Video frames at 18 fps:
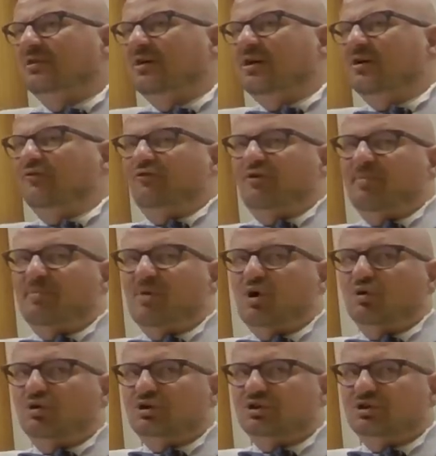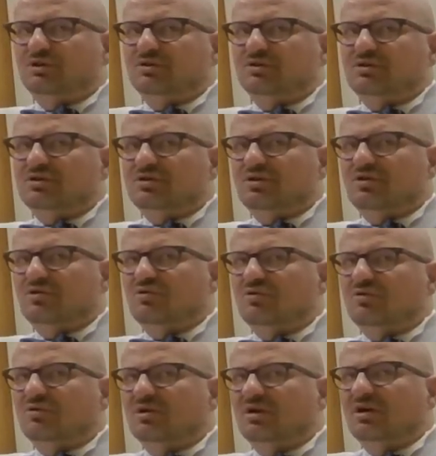motion,
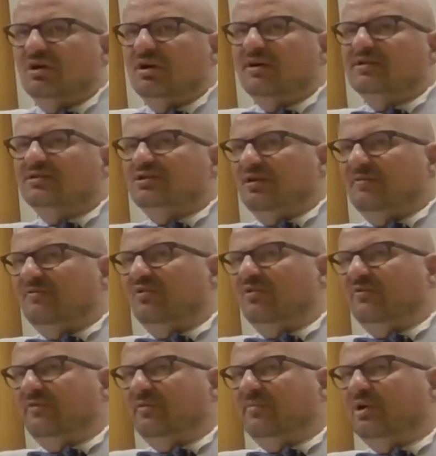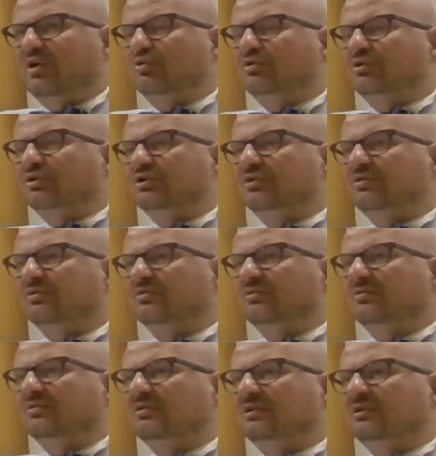so some of the
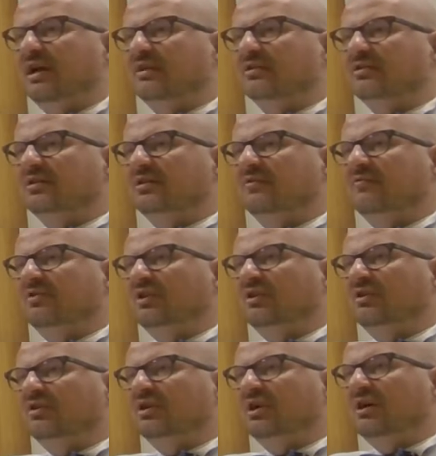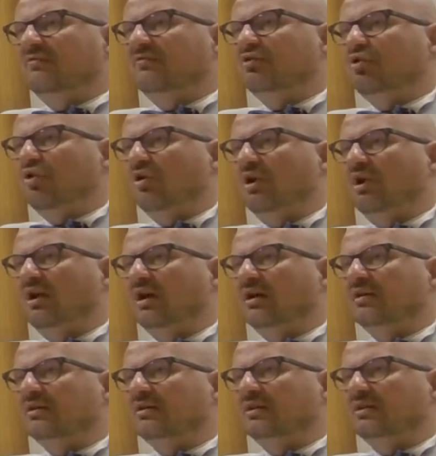motion data we have
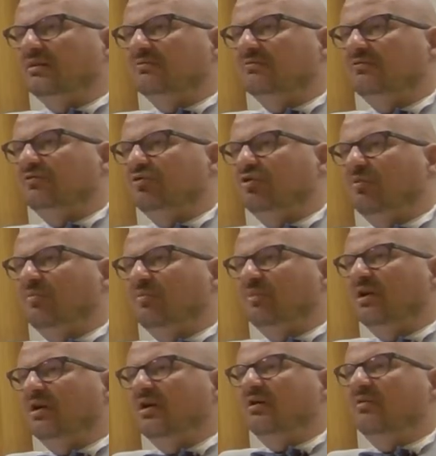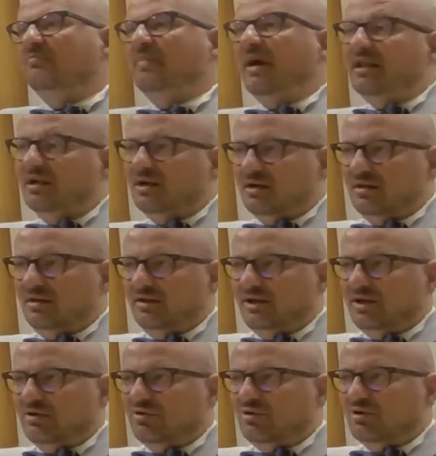collected from medical
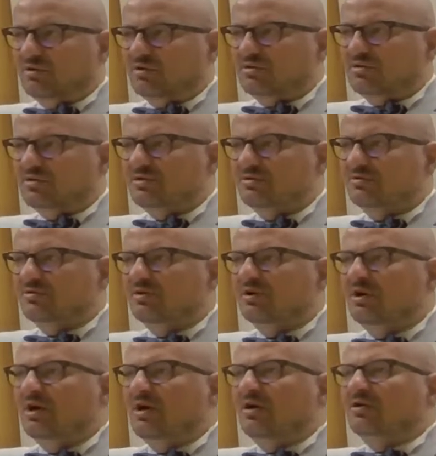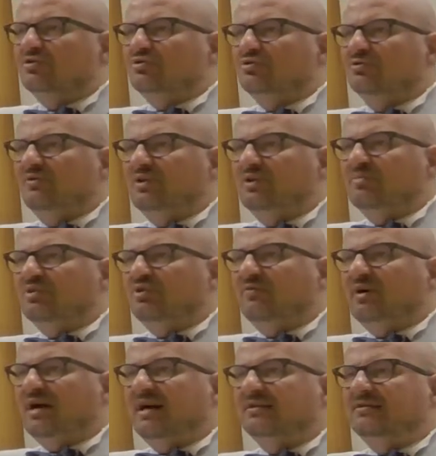records. So they
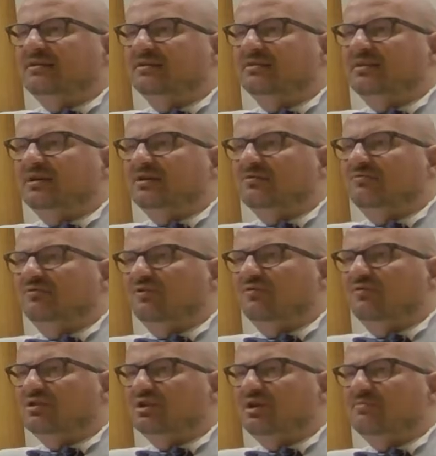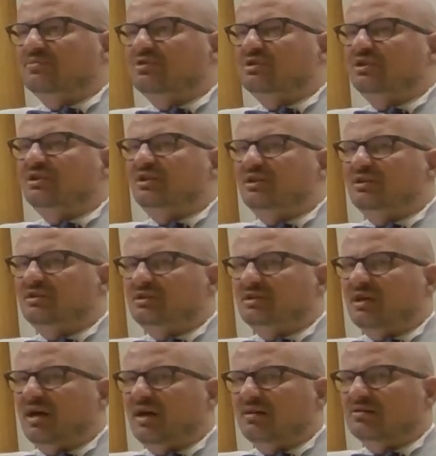provided us with some CT
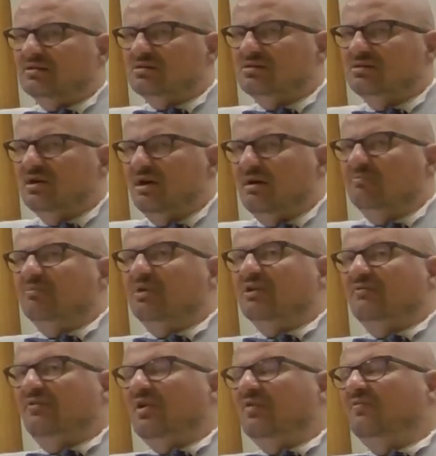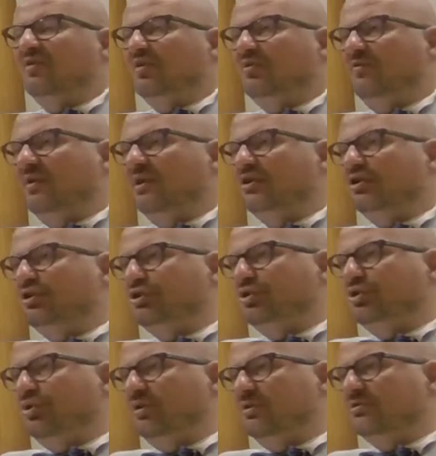scans, but they were very
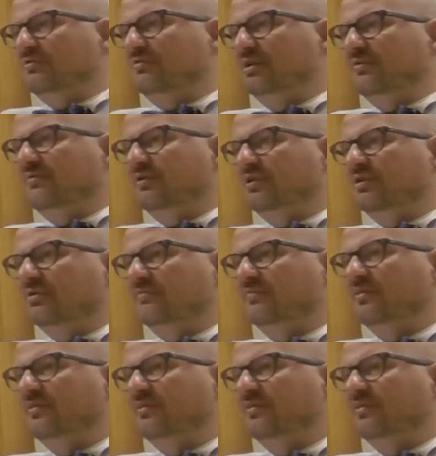short. They were